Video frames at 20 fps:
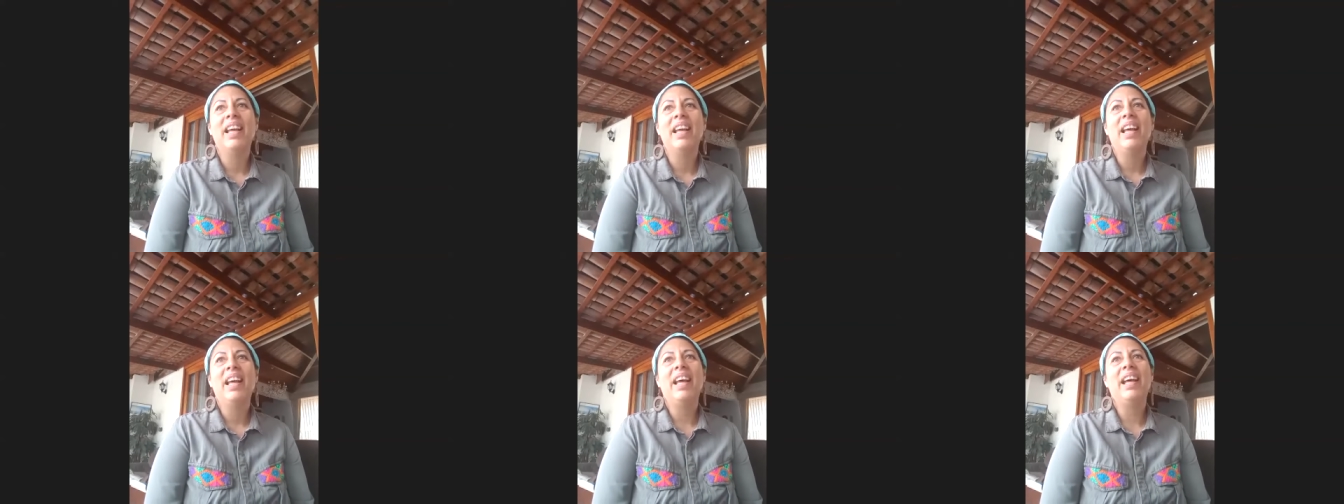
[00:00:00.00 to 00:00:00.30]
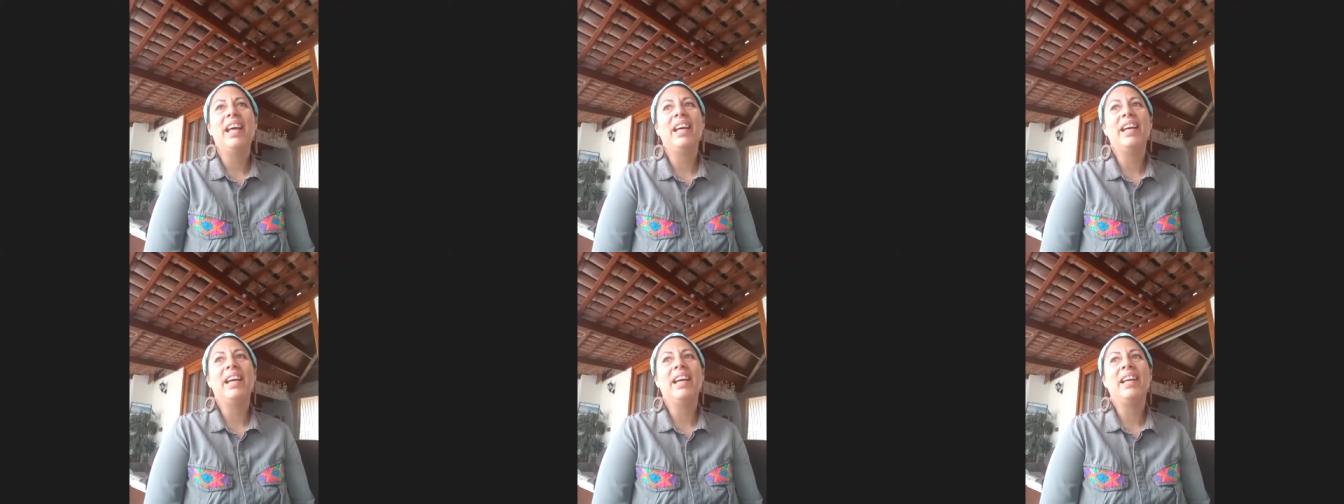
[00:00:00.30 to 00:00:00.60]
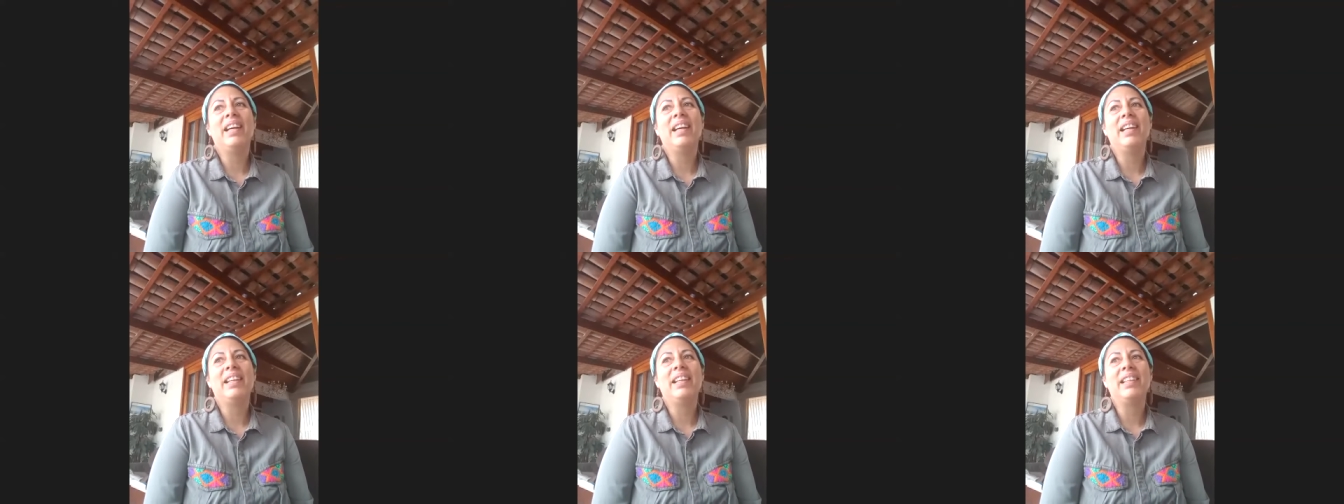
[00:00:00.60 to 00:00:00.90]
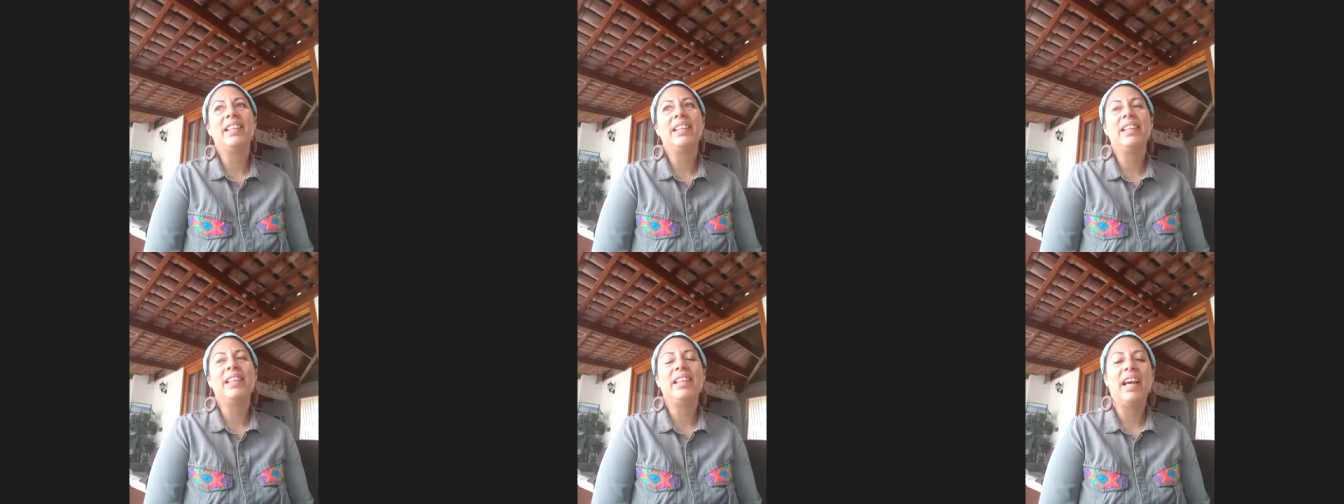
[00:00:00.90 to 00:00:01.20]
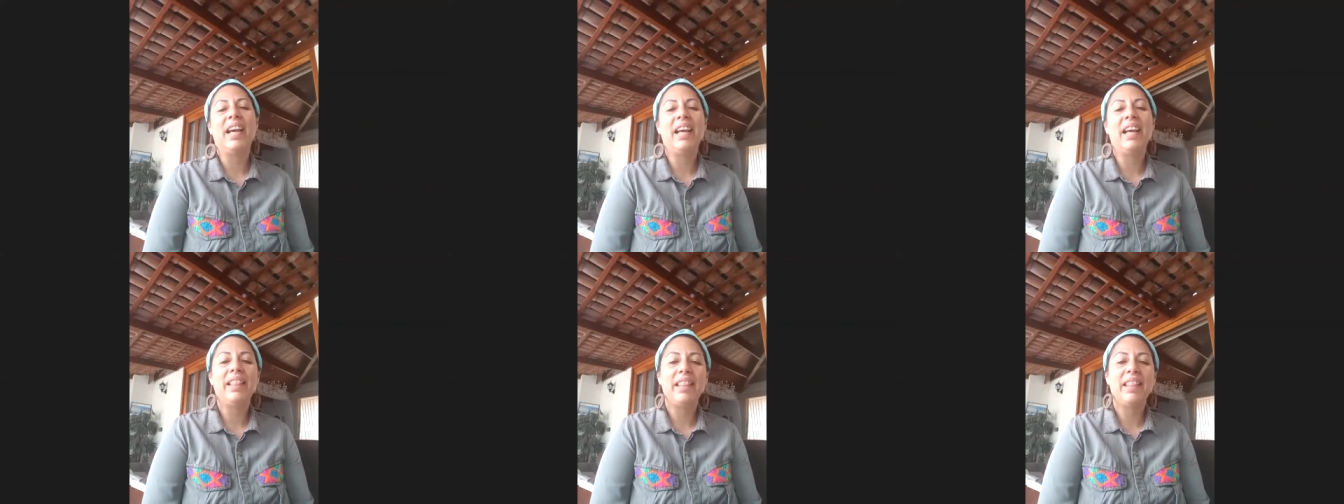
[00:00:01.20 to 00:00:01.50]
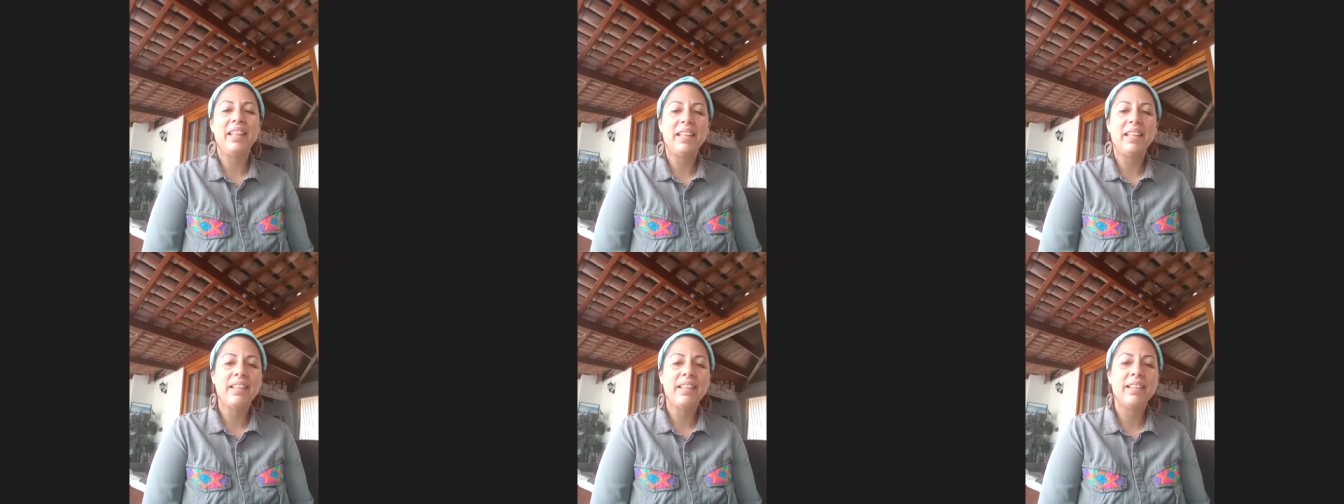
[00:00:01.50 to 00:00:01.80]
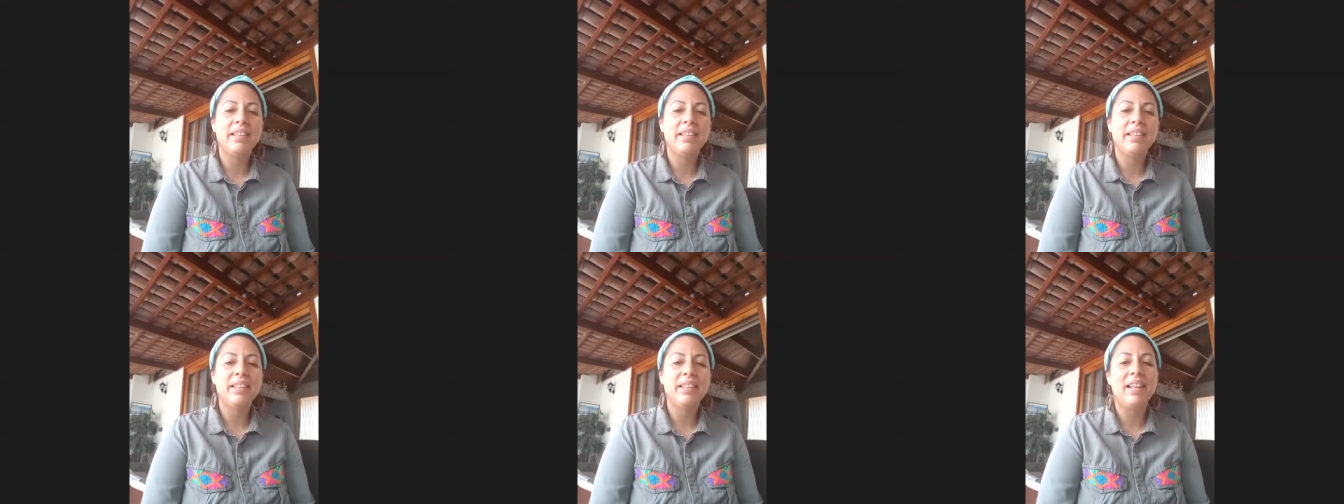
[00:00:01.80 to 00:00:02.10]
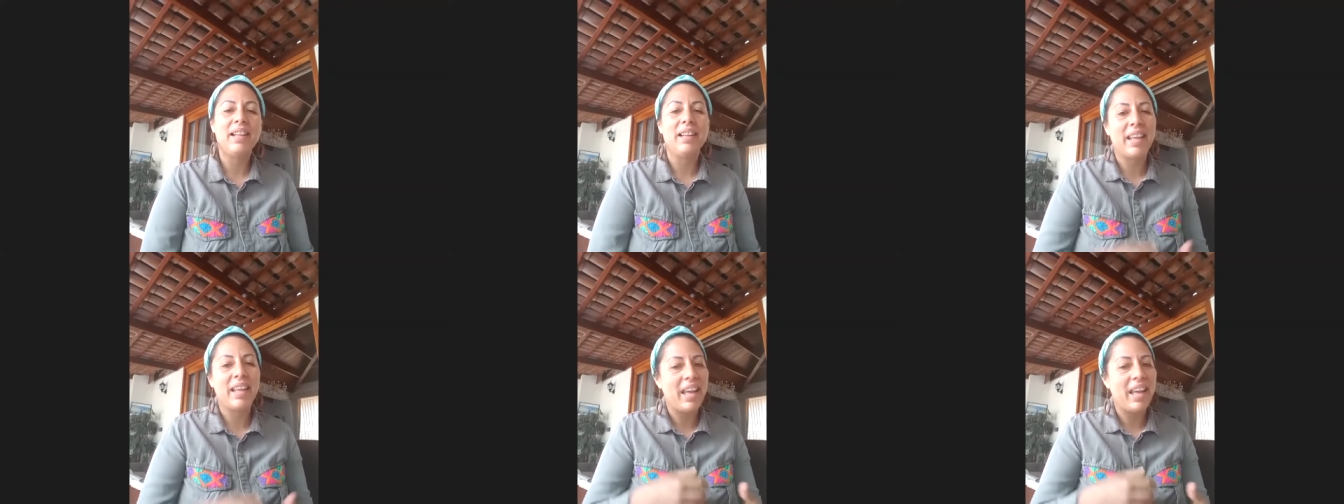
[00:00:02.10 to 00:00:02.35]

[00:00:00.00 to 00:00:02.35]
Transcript: I think like